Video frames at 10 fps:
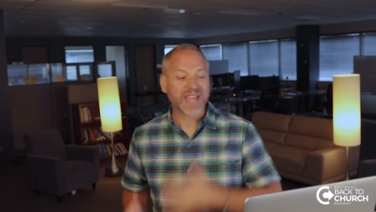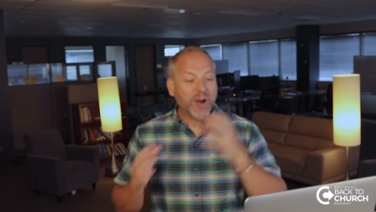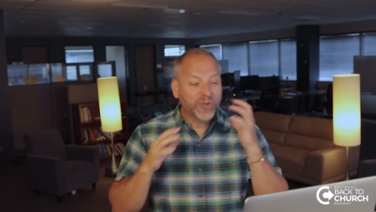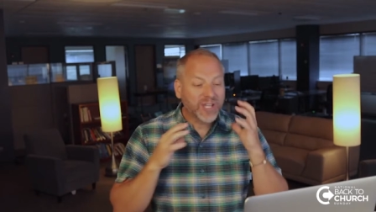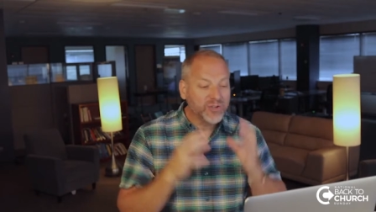
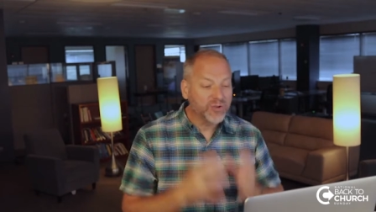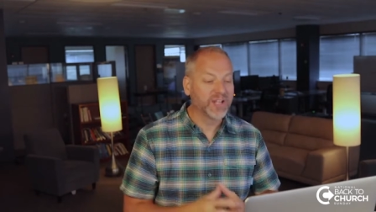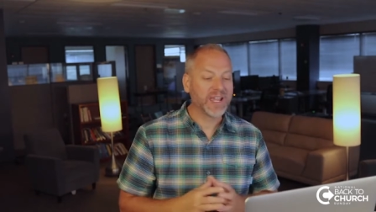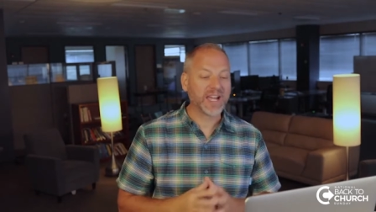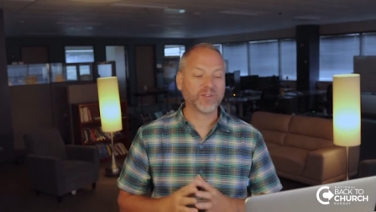How can you
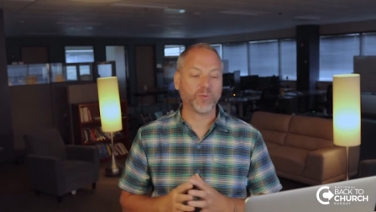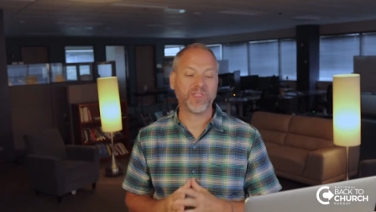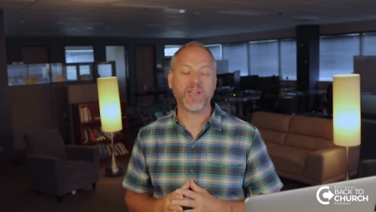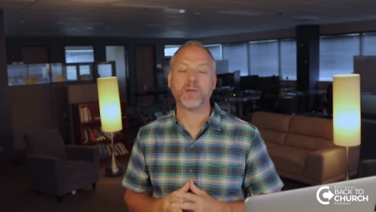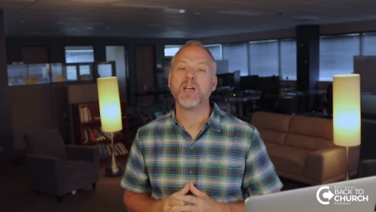connect with
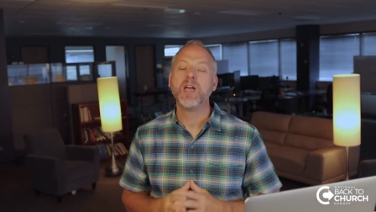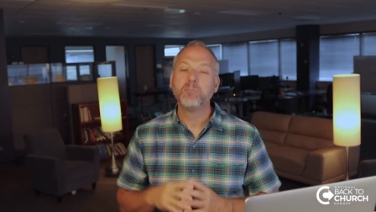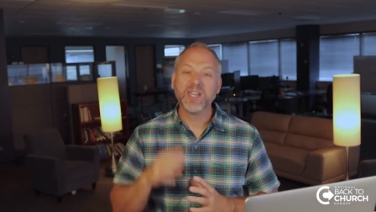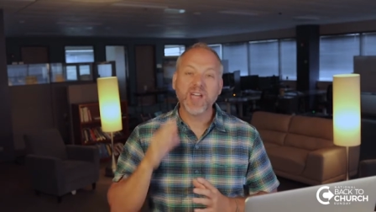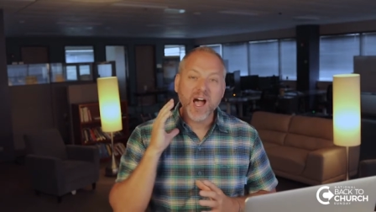them
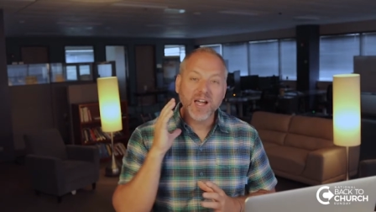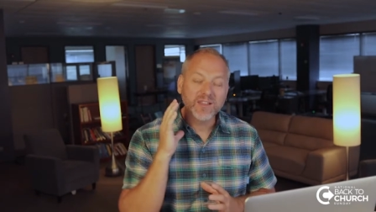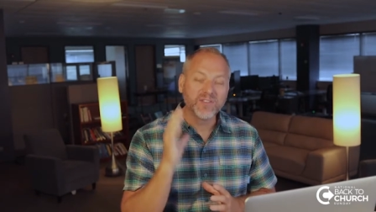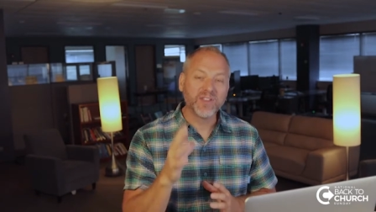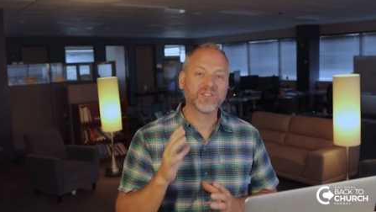
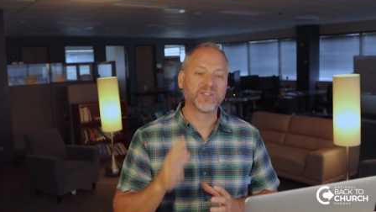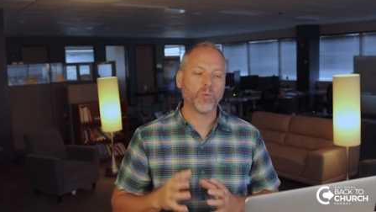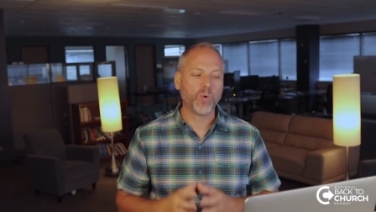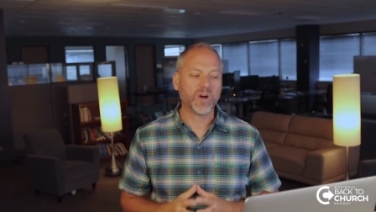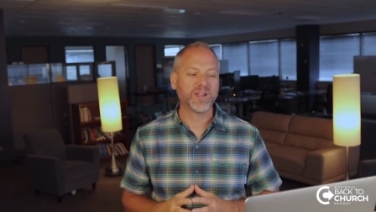beyond this
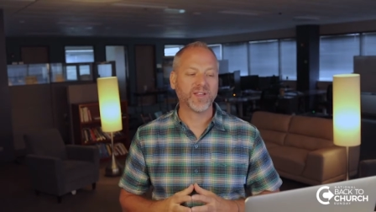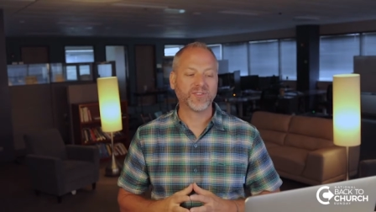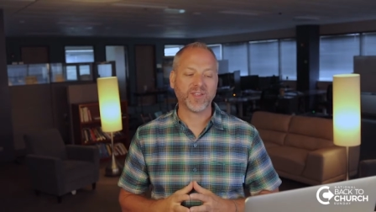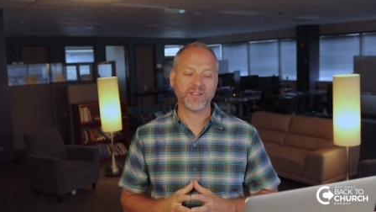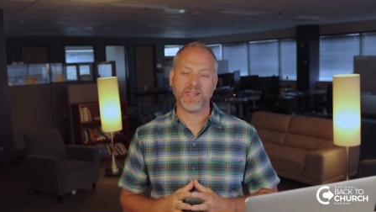one
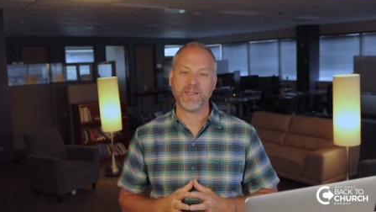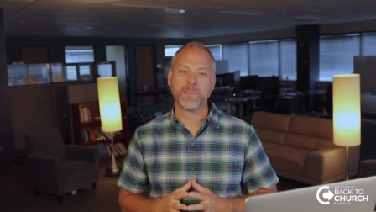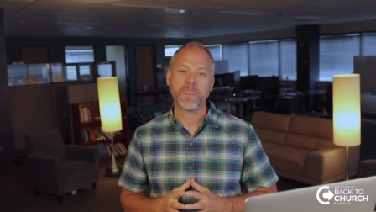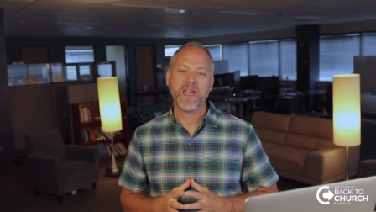Sunday?